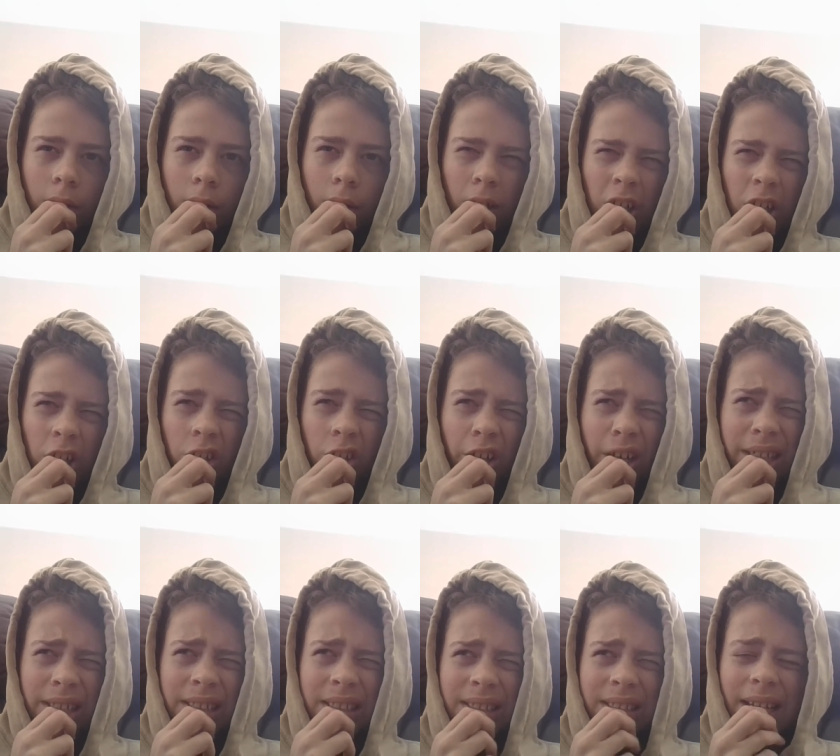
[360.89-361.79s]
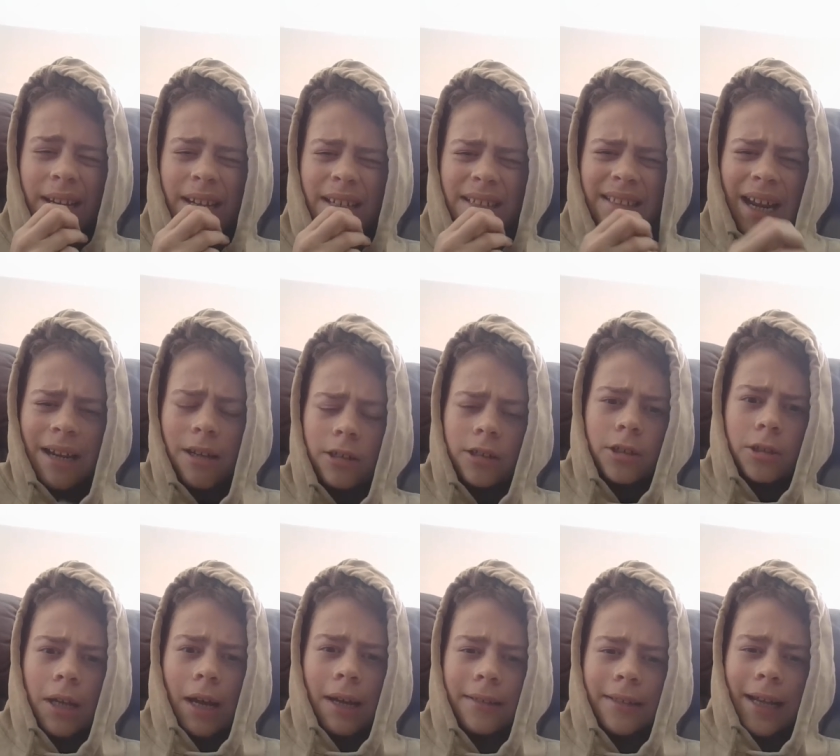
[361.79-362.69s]
I'd like to see a tad,
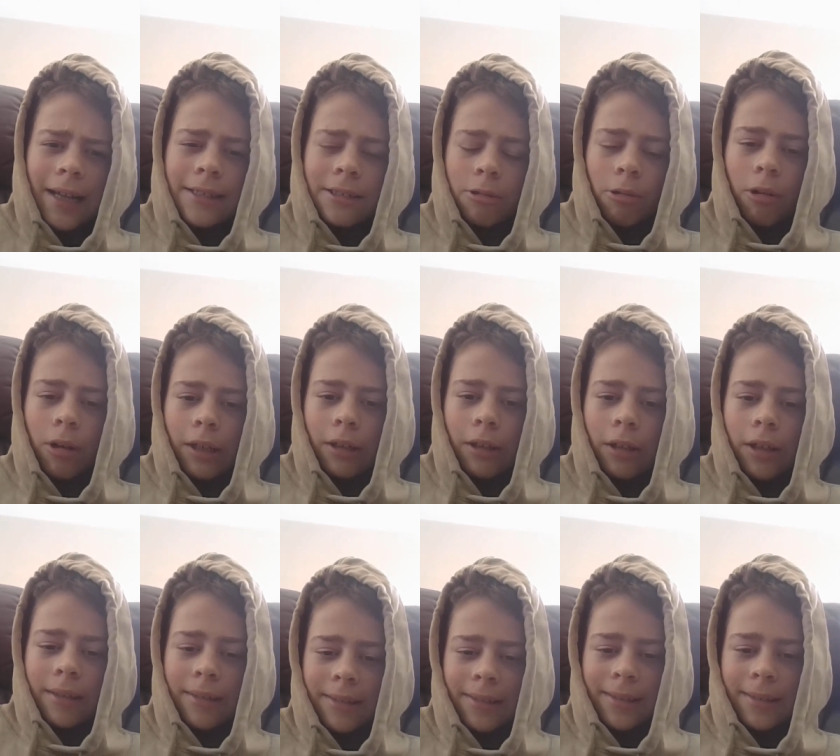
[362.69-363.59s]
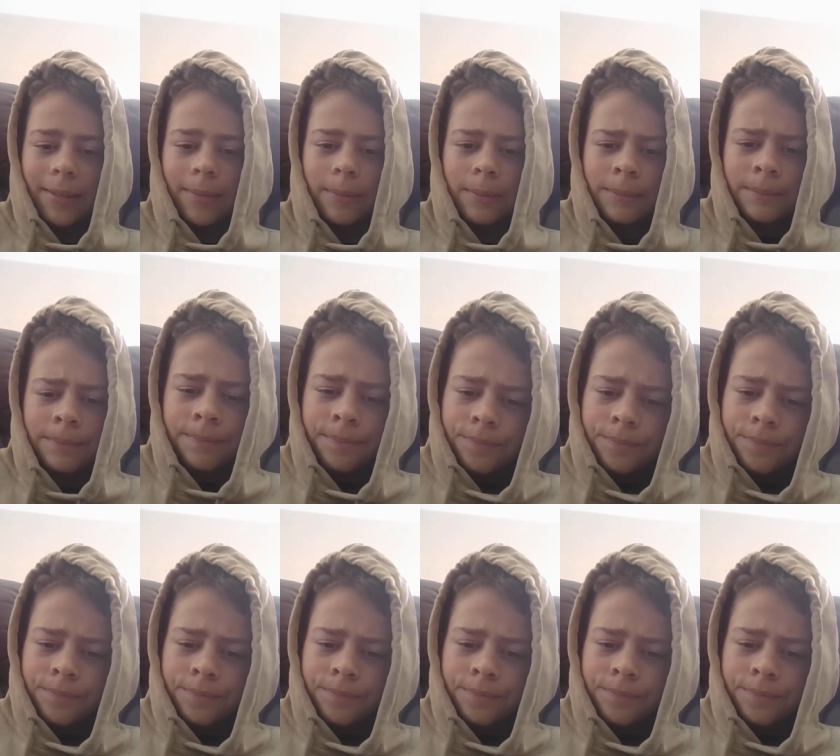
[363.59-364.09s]
tad day twilight, I reckon.